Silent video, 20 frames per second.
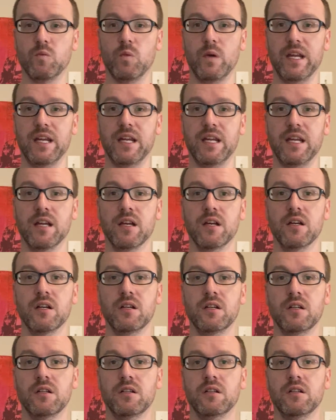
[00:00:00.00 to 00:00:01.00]
we
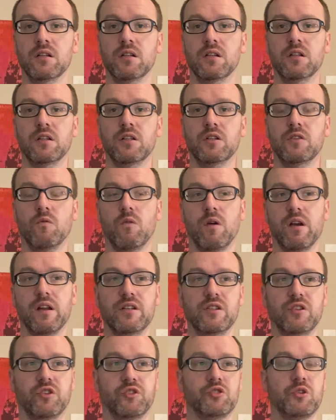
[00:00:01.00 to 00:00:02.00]

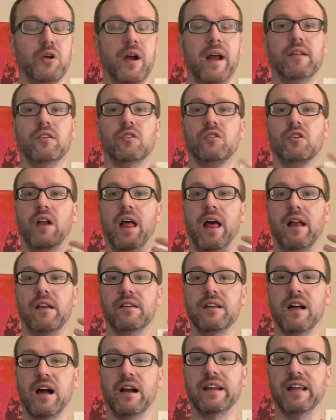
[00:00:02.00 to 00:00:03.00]
want to try to learn how
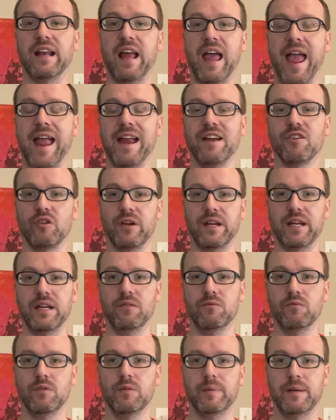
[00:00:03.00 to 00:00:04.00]
to not get angry
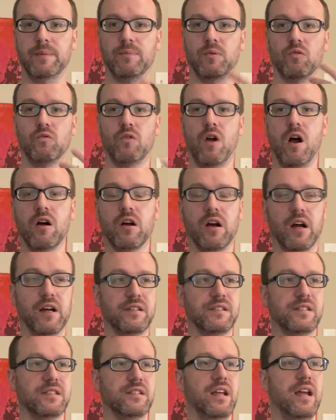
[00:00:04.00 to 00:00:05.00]
when people wrong
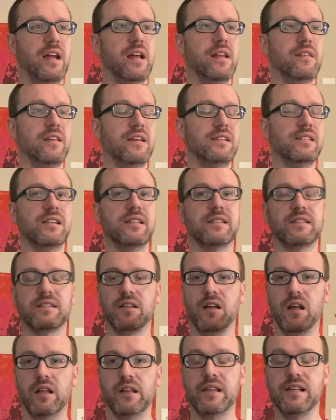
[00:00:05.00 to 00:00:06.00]
us. And this
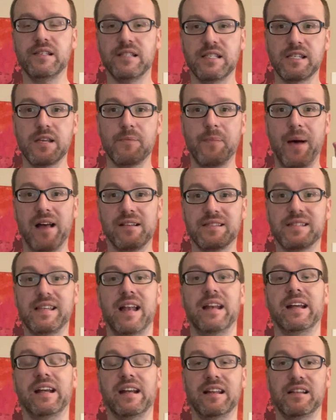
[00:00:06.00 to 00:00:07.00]
is about
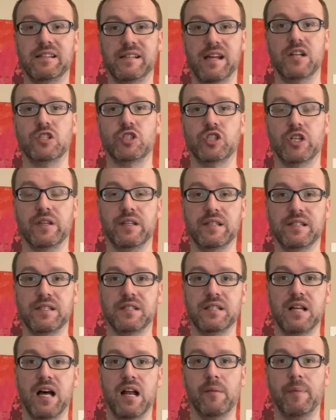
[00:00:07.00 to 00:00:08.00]
setting an intention. This
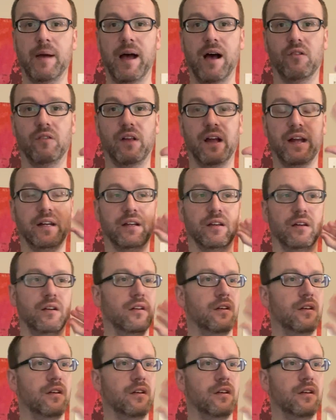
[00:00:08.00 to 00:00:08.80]
is not about like,